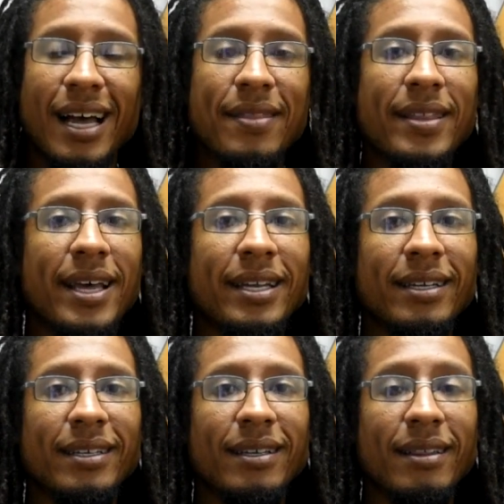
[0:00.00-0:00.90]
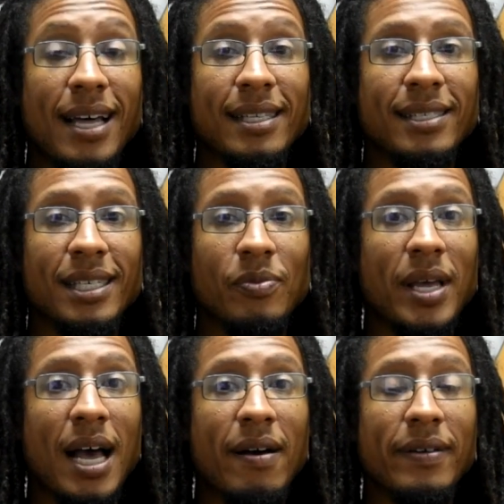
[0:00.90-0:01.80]
and then that's it.
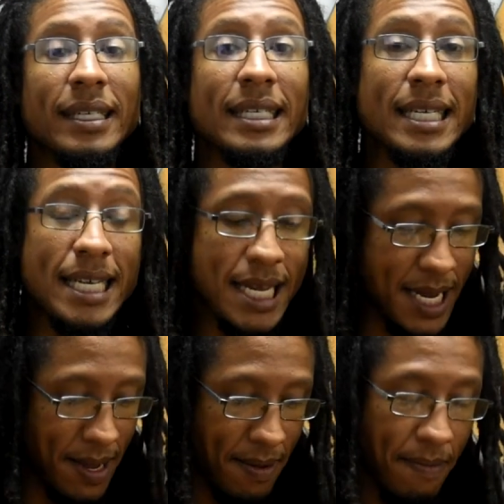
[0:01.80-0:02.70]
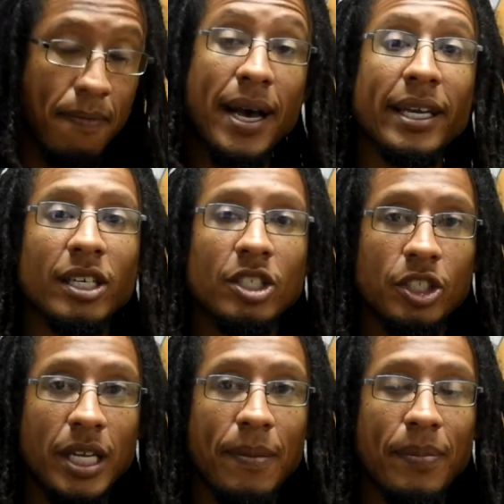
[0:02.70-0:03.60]
We have an E minor
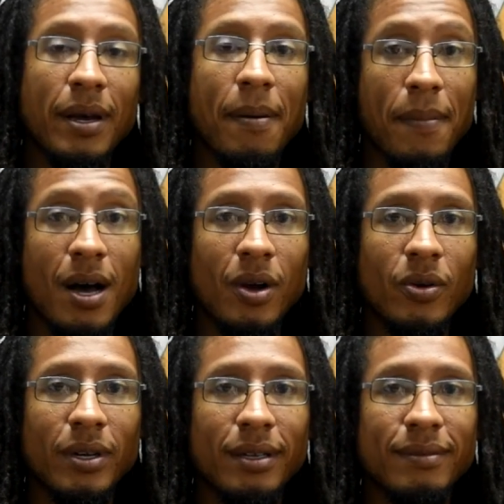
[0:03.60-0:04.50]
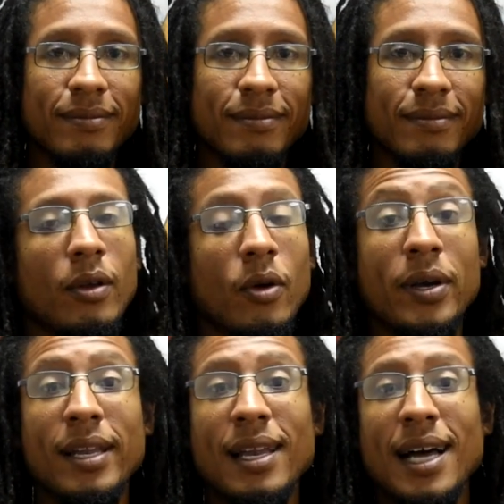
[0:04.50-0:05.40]
shape bar chord.
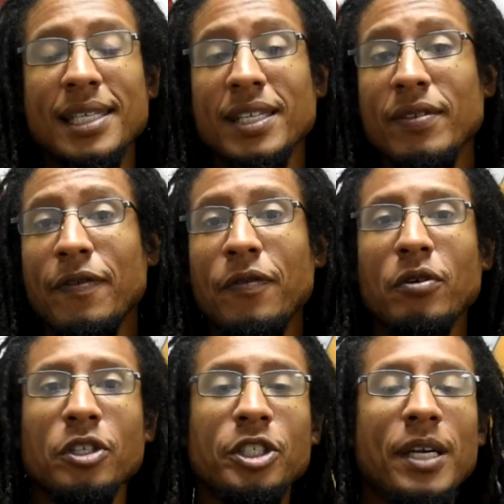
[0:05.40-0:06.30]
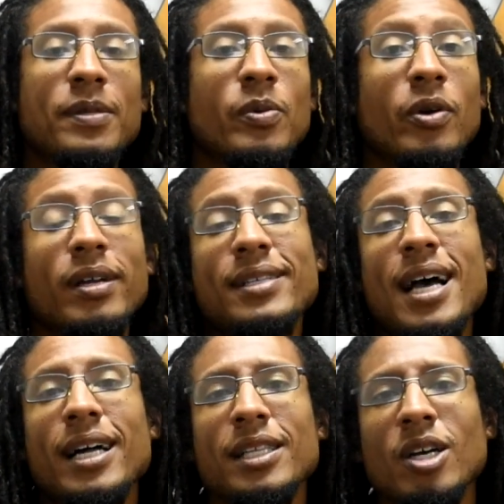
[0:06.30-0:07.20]
Okay, last of the 4 shapes, we're going to
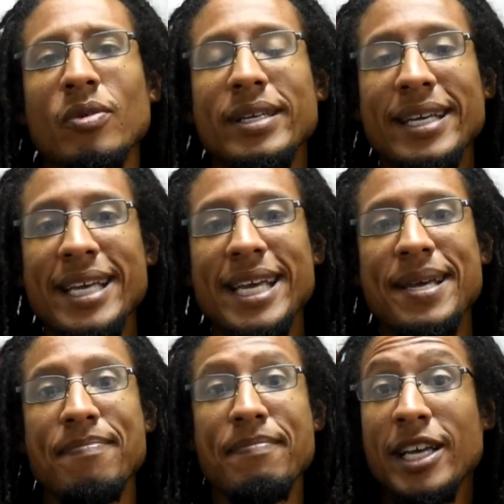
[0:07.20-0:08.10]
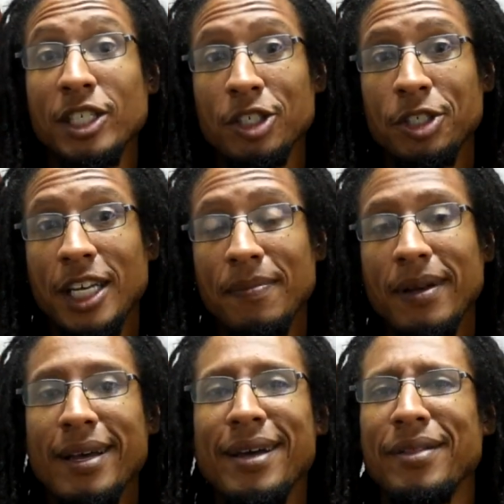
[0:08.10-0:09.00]
tackle now the A major
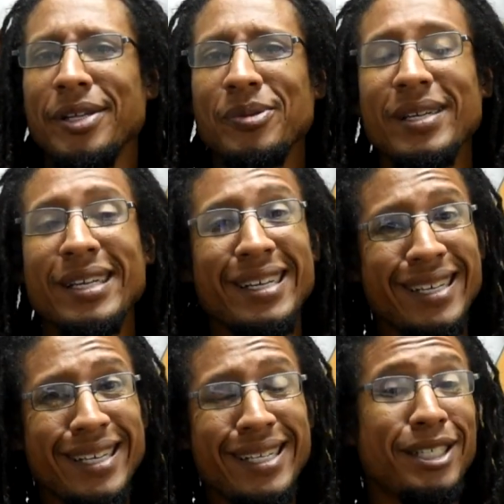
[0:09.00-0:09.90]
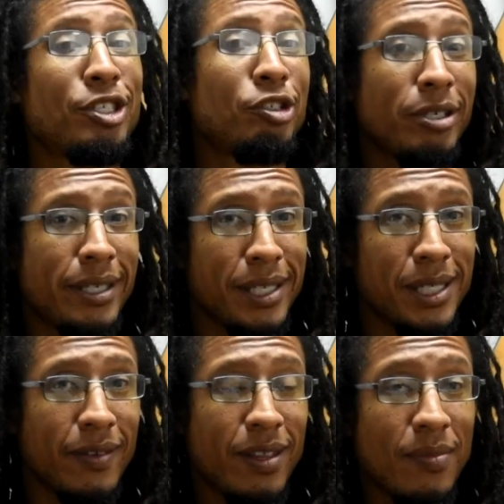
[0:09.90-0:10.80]
shape. This one is the
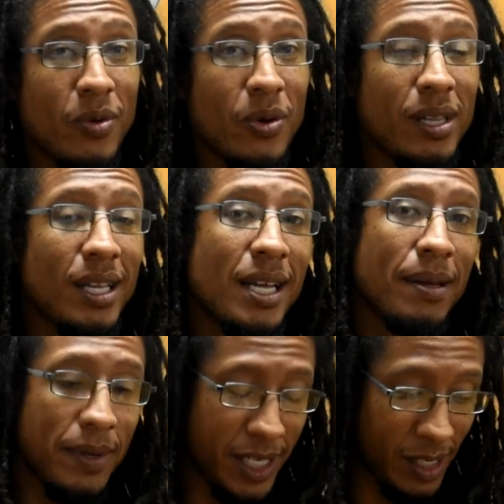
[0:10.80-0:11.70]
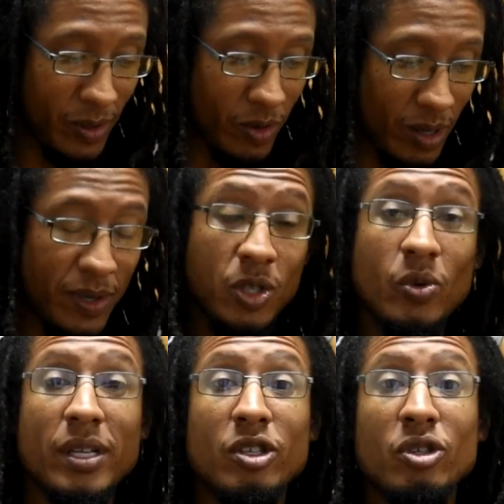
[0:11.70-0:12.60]
trickiest of them all because we're going to be
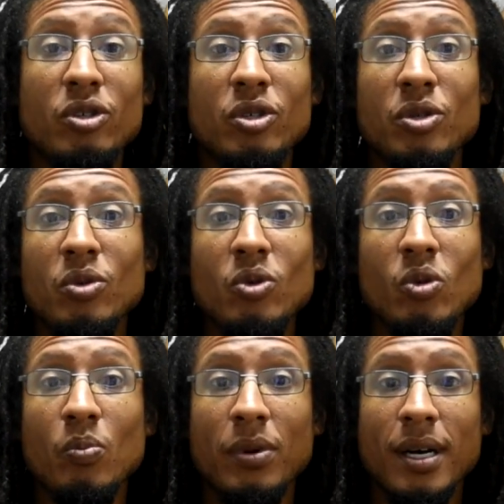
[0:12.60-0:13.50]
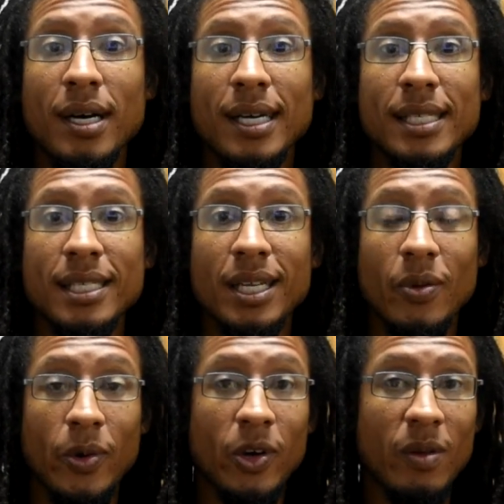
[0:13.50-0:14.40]
doing 2 bars.
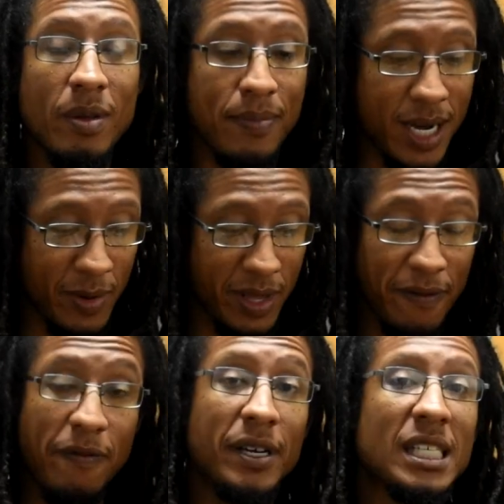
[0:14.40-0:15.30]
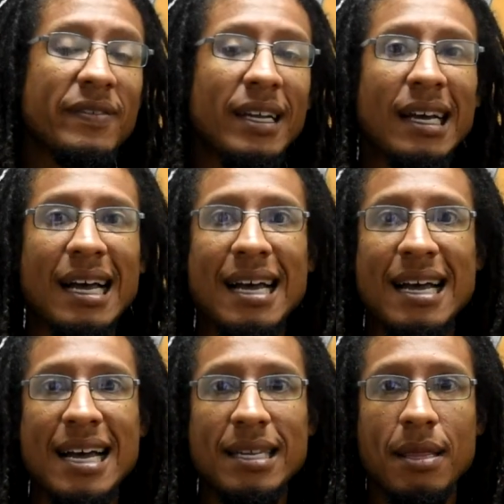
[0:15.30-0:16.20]
We're going to be barring with the first finger
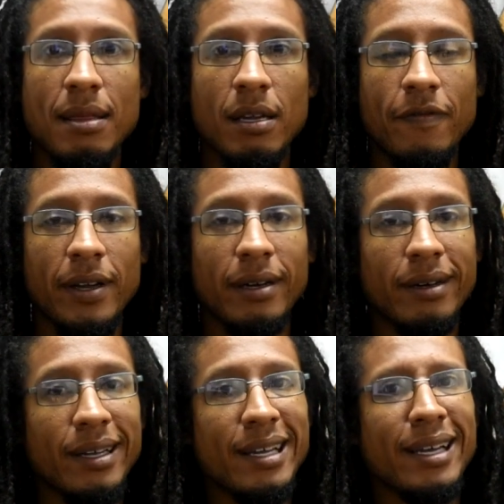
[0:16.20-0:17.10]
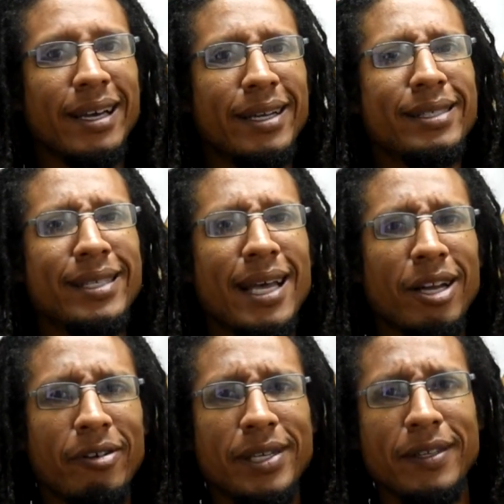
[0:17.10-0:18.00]
and the 3rd finger. It is kind
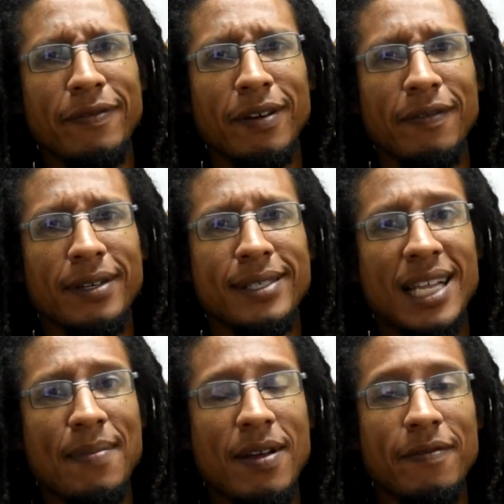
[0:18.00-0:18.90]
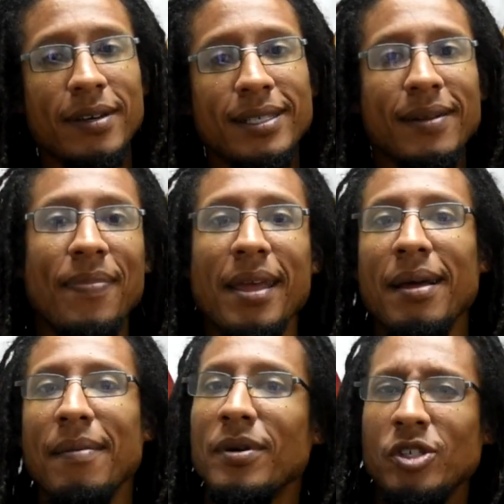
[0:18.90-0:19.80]
of crazy for a first time effort,
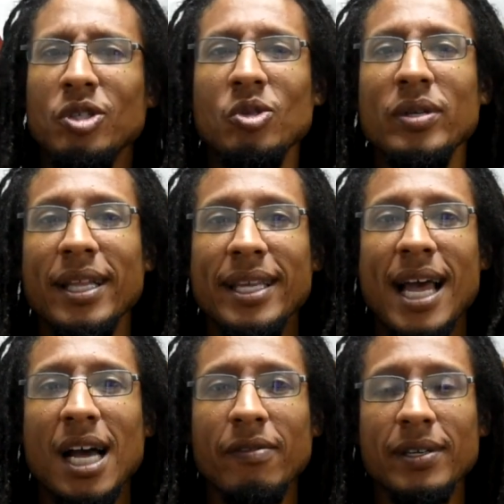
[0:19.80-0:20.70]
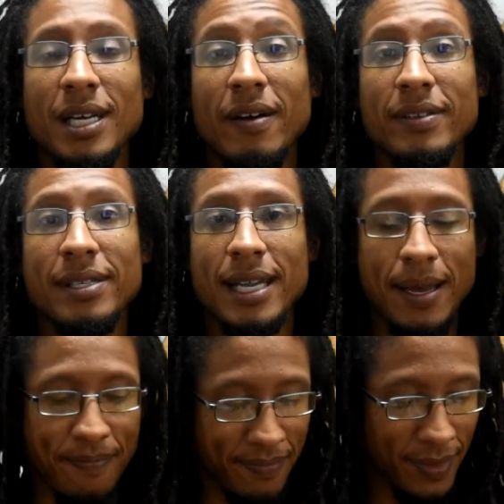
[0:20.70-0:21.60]
but you do get the hang of it after
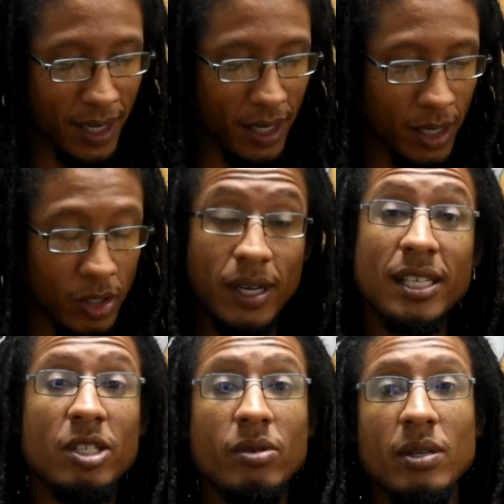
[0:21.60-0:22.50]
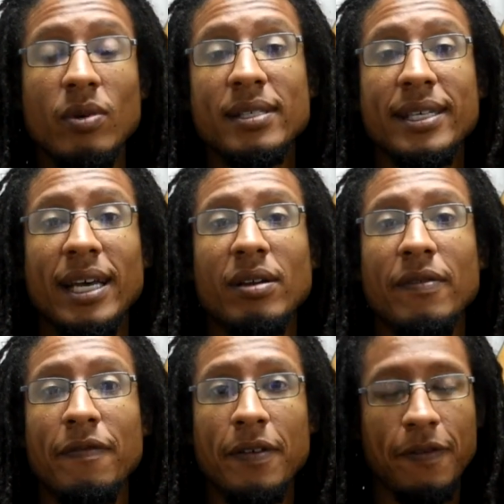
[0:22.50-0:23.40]
time. So let's do it once again on
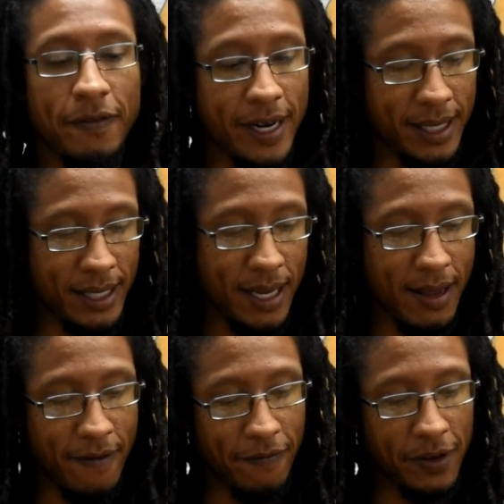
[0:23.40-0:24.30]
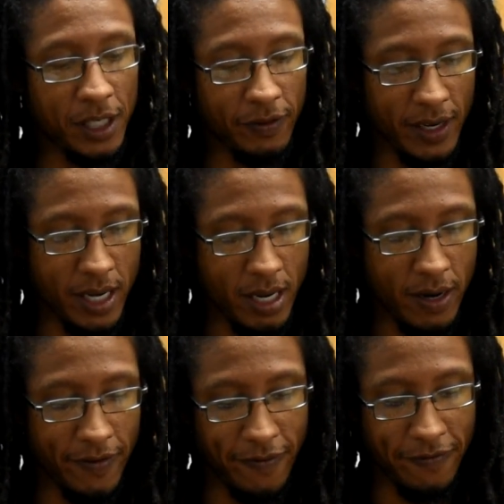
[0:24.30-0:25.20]
the 5th fret. First finger
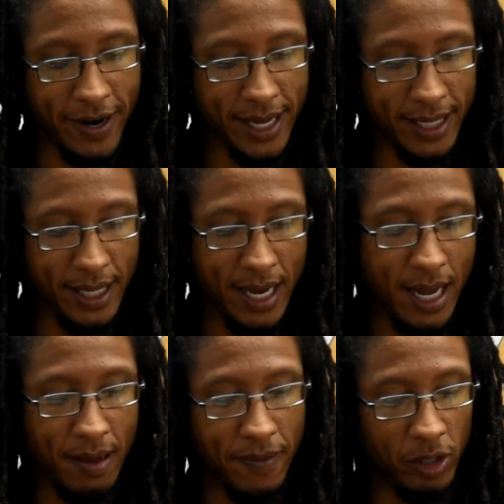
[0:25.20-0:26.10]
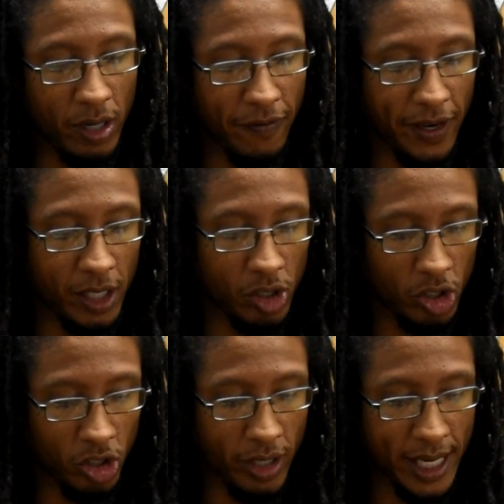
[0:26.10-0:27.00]
on the 5th fret. Make sure the finger
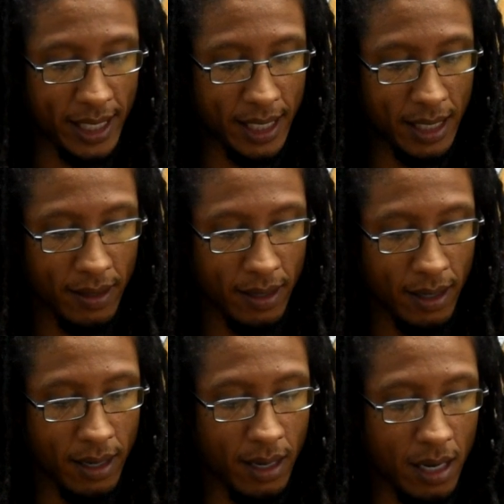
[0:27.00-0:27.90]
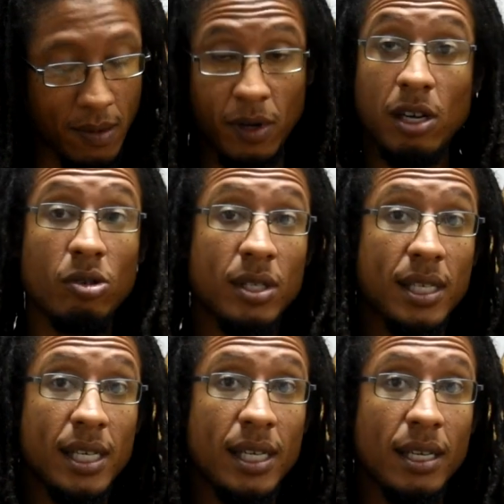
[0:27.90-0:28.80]
is straight,
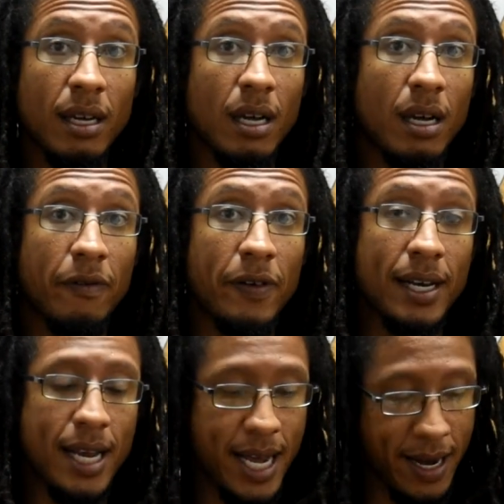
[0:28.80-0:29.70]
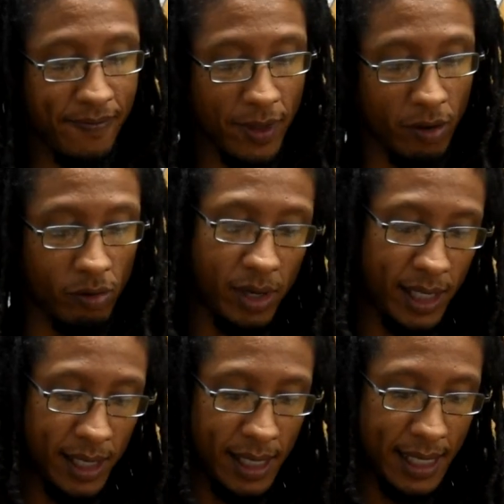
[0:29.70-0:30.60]
close to the fret line. Roll
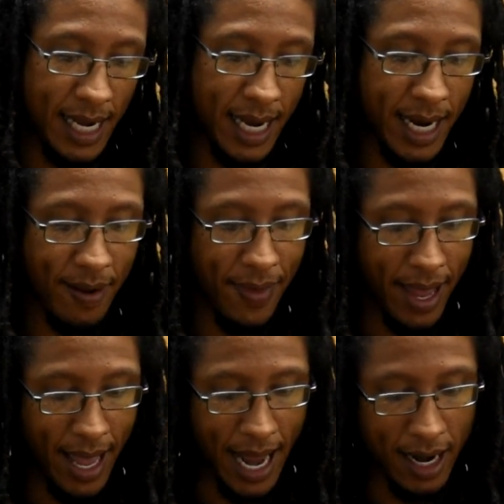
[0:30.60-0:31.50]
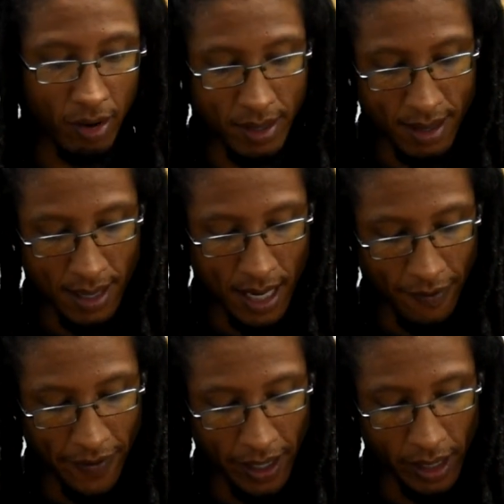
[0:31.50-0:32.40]
it to the side. And now the
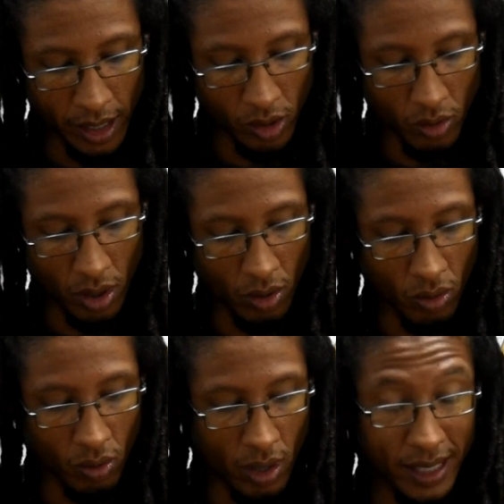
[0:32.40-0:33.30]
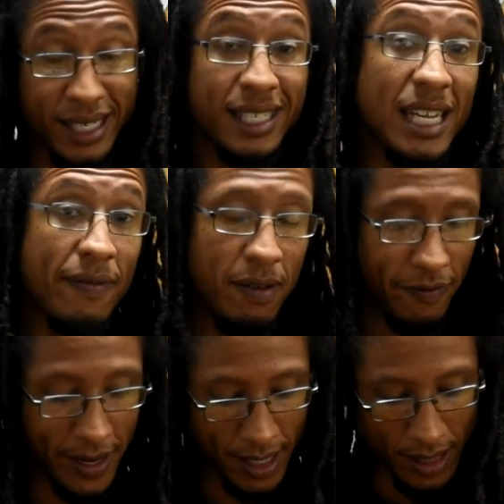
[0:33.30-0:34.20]
3rd finger is going to go on the
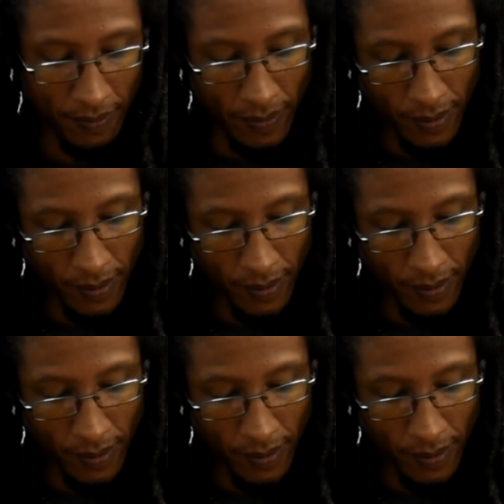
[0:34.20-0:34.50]
7th fret.